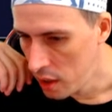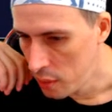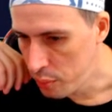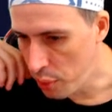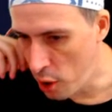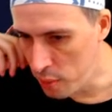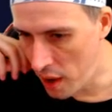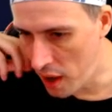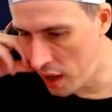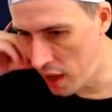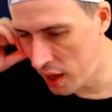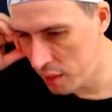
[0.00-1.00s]

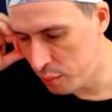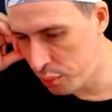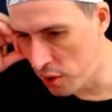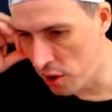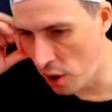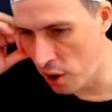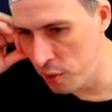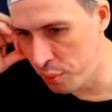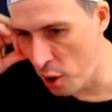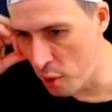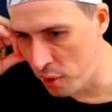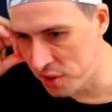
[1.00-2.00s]

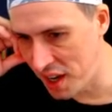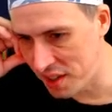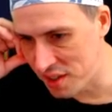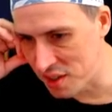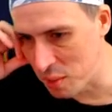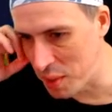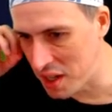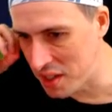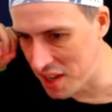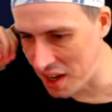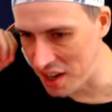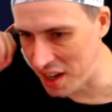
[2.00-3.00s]
Probotect is a big
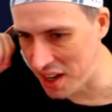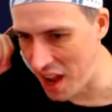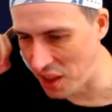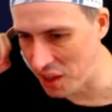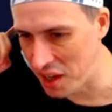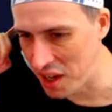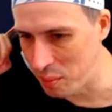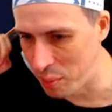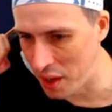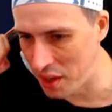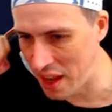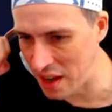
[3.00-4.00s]
technicality,
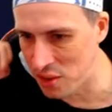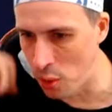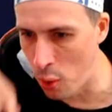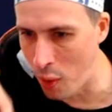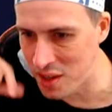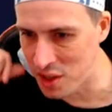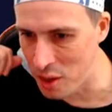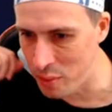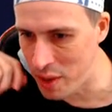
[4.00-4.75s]
but that's always going to be